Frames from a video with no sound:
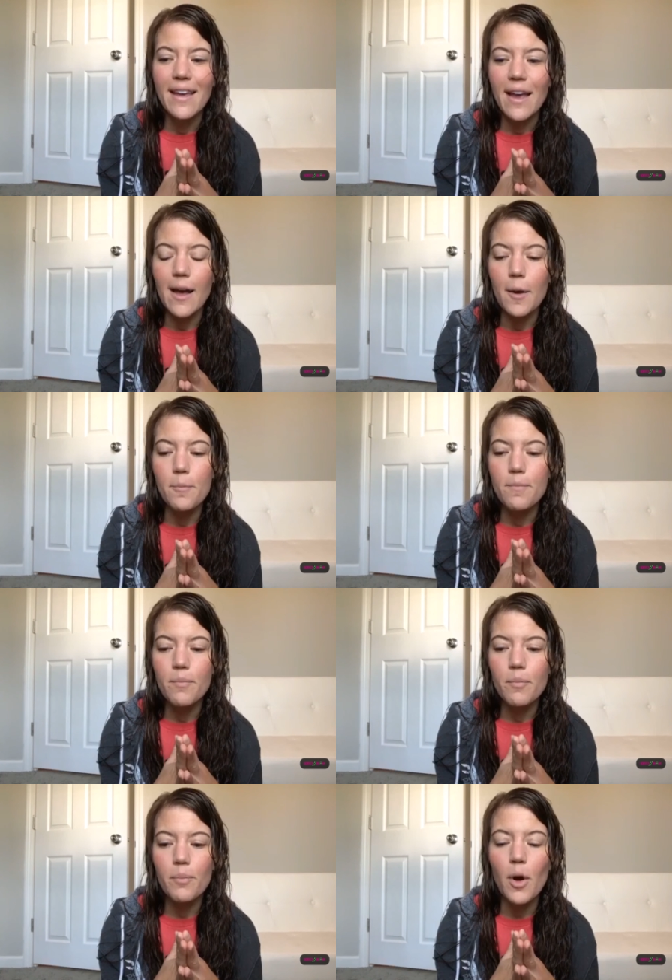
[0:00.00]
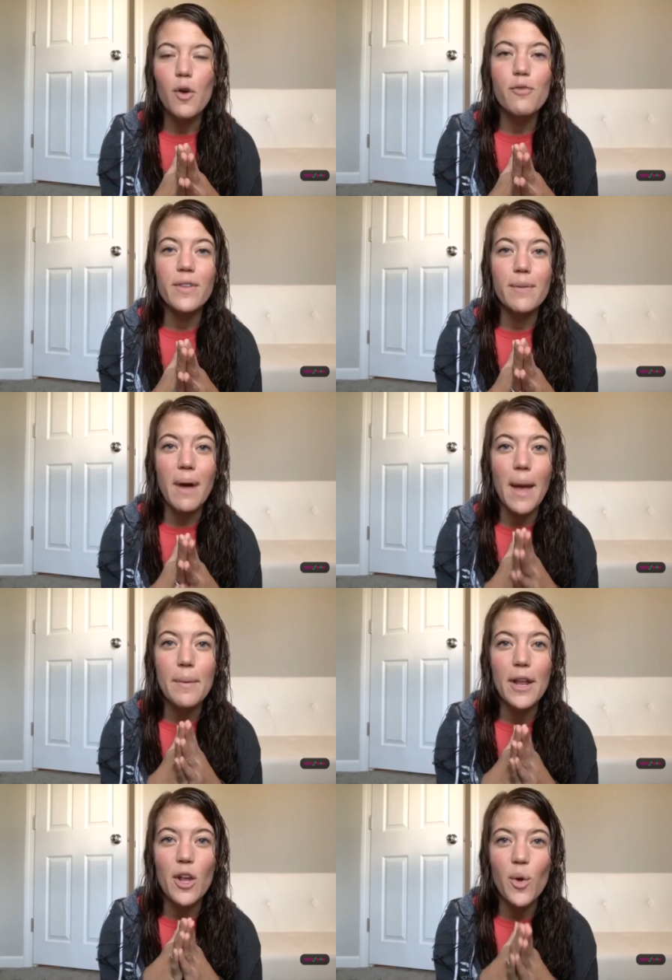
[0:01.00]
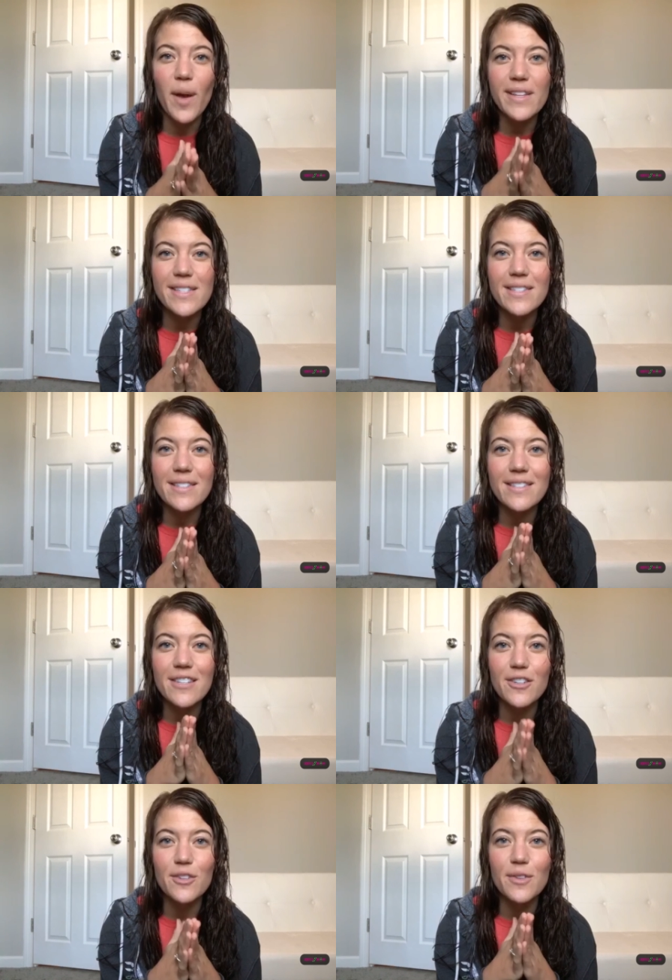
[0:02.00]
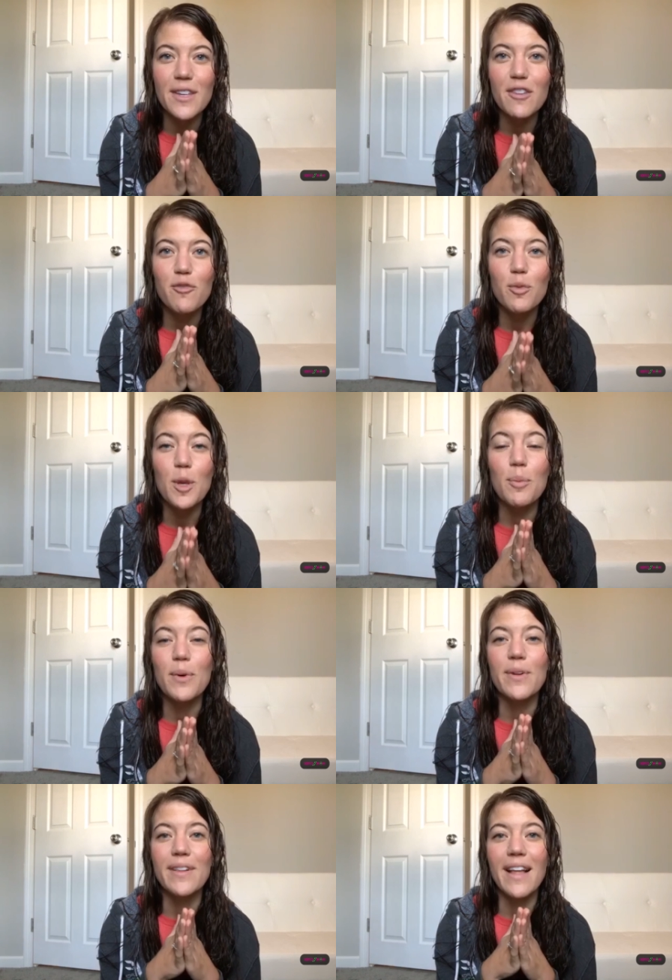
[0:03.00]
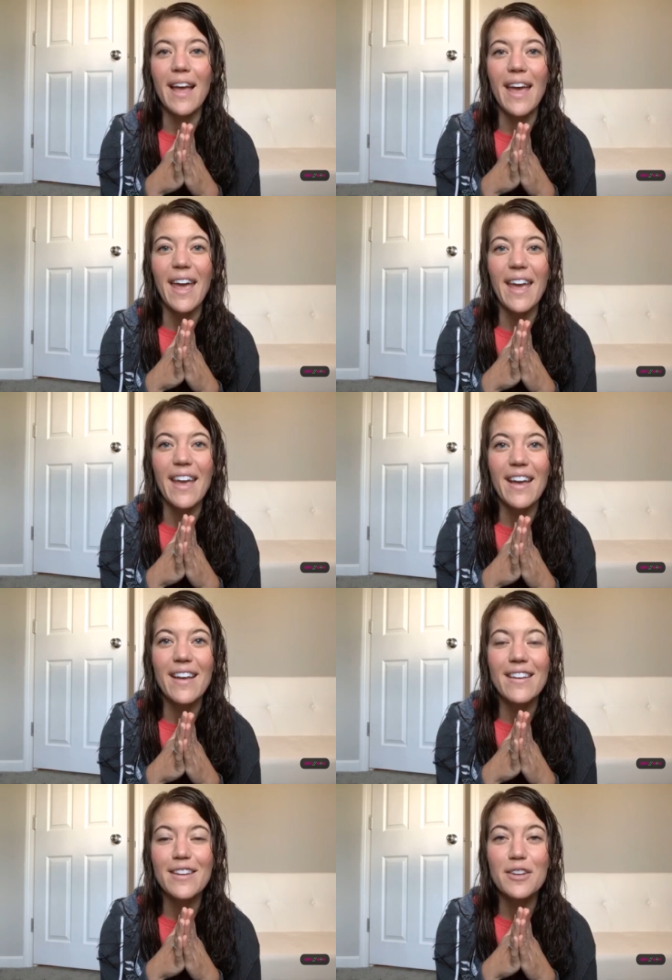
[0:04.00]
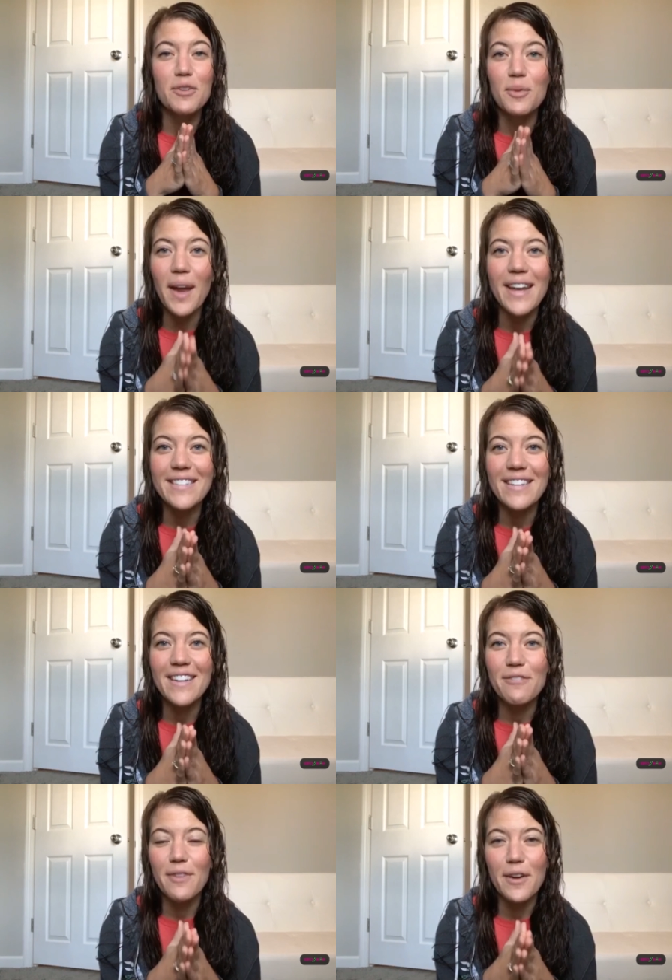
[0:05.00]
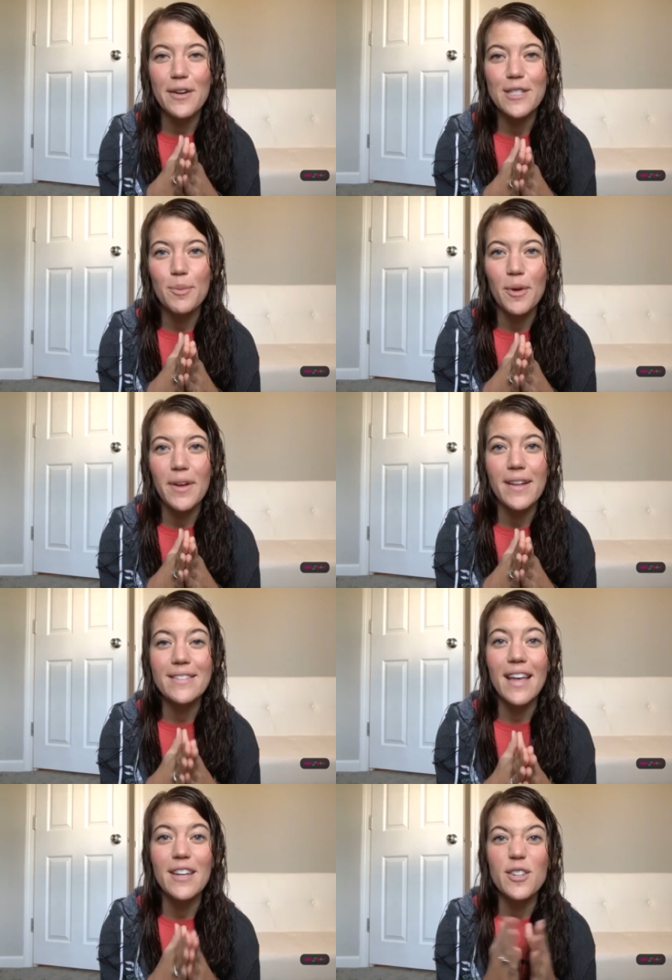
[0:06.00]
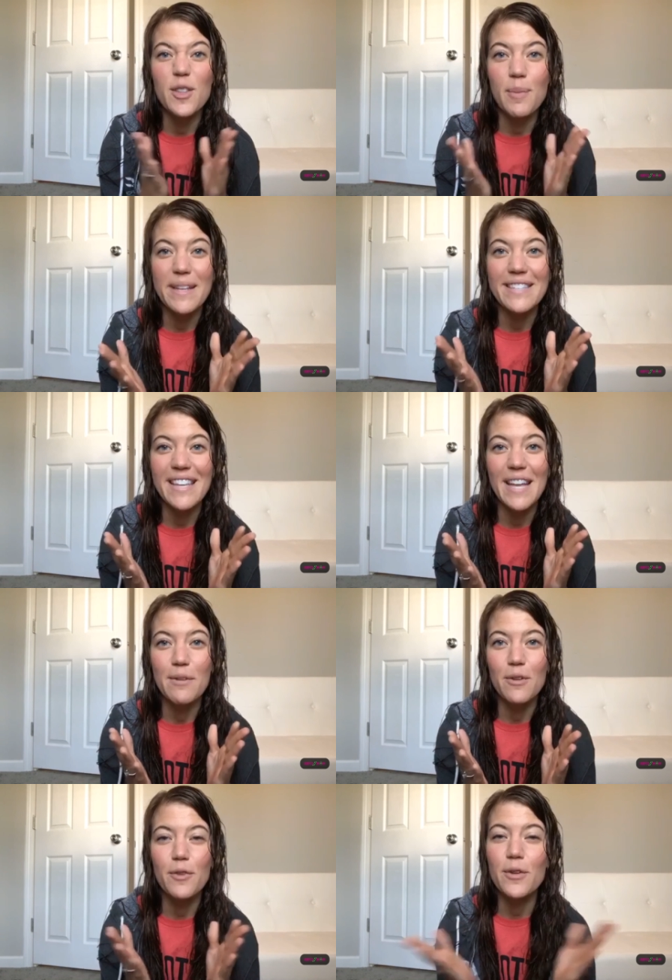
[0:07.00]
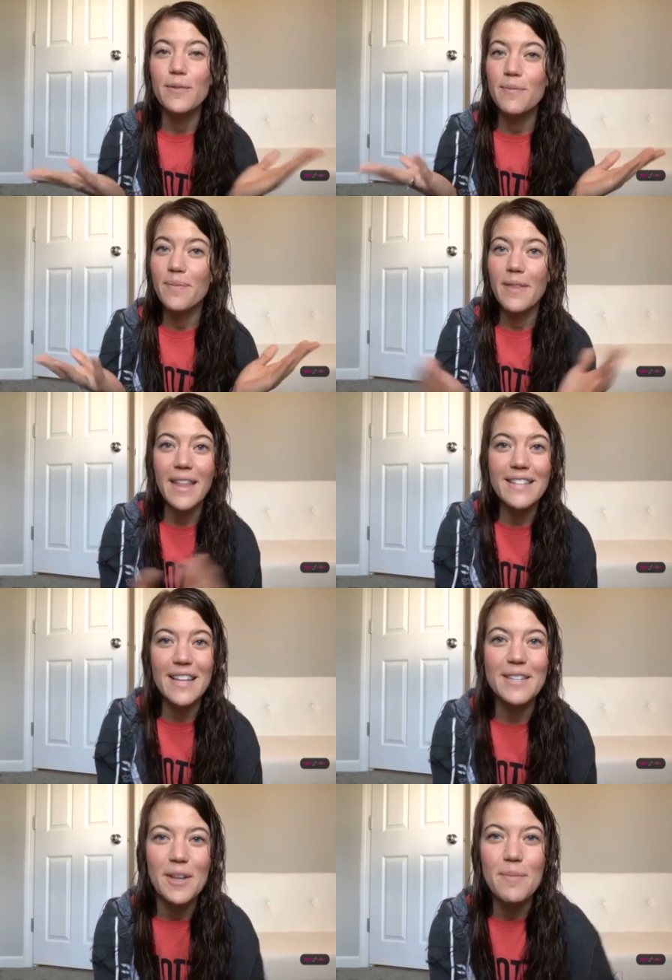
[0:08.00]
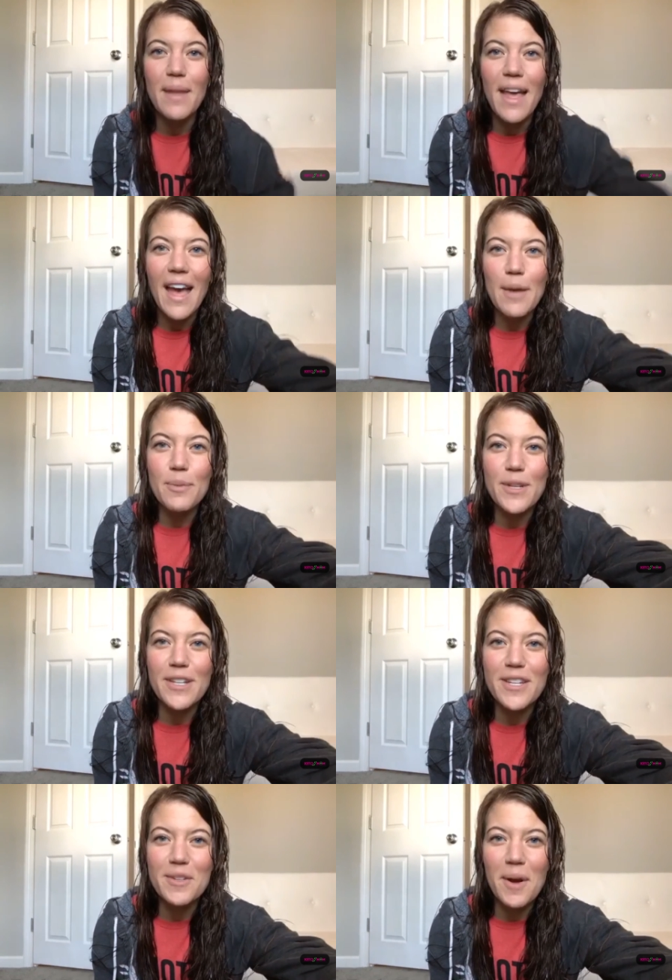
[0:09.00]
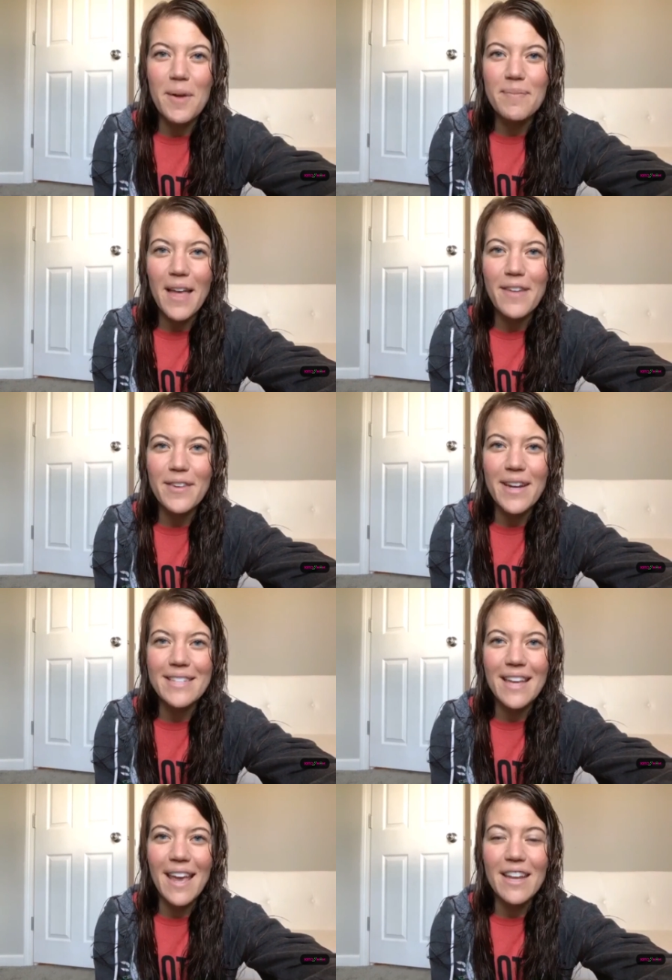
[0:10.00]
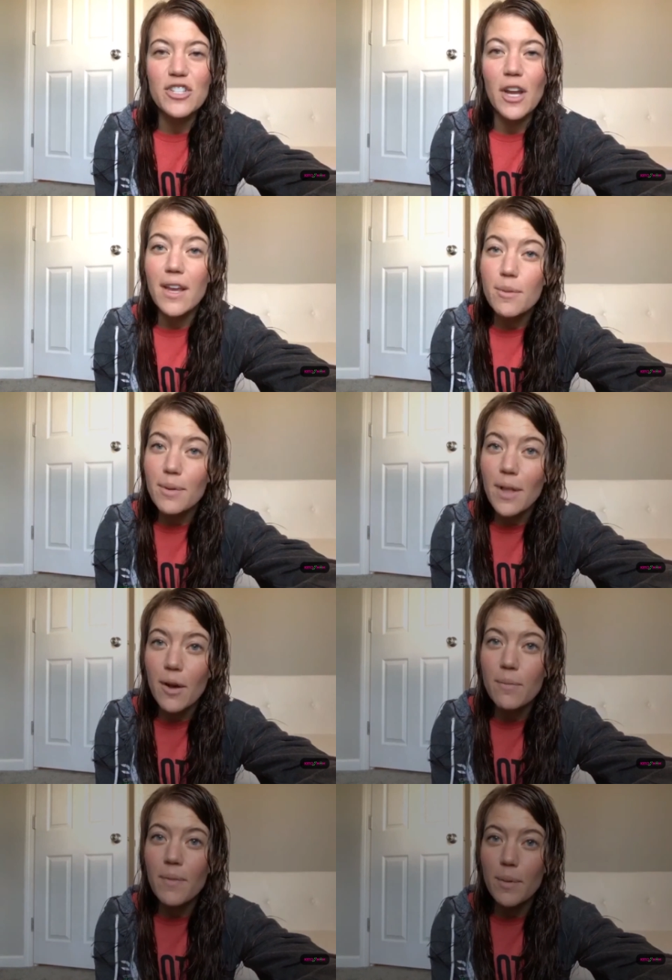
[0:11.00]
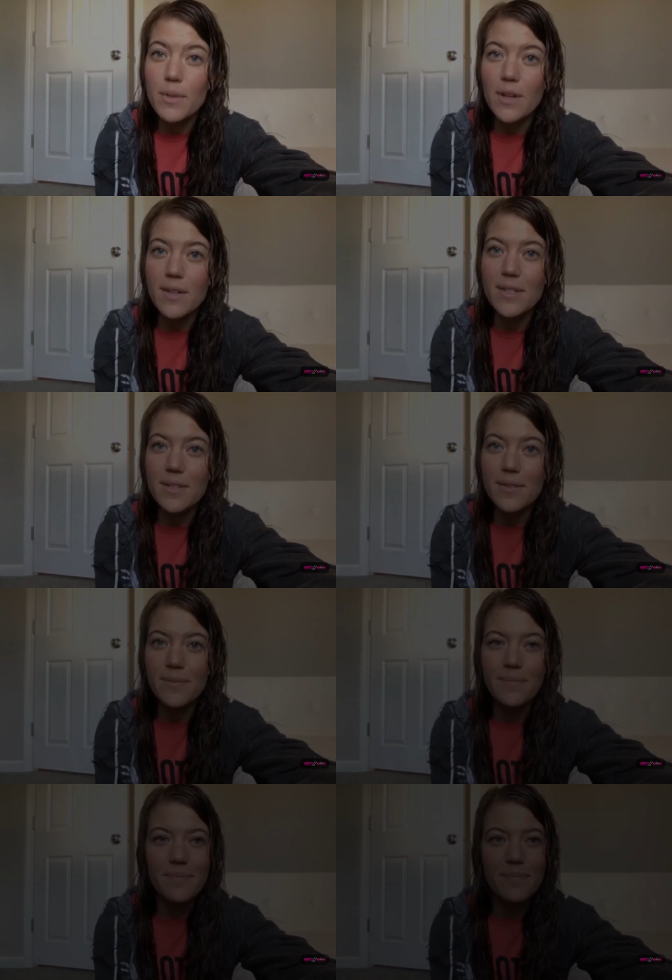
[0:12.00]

Um, but hopefully I'm on a quest to give people a great fair experience and do the best they can with their food. That's it. So I appreciate you all. Have a great day. Check in below and we'll talk to you soon.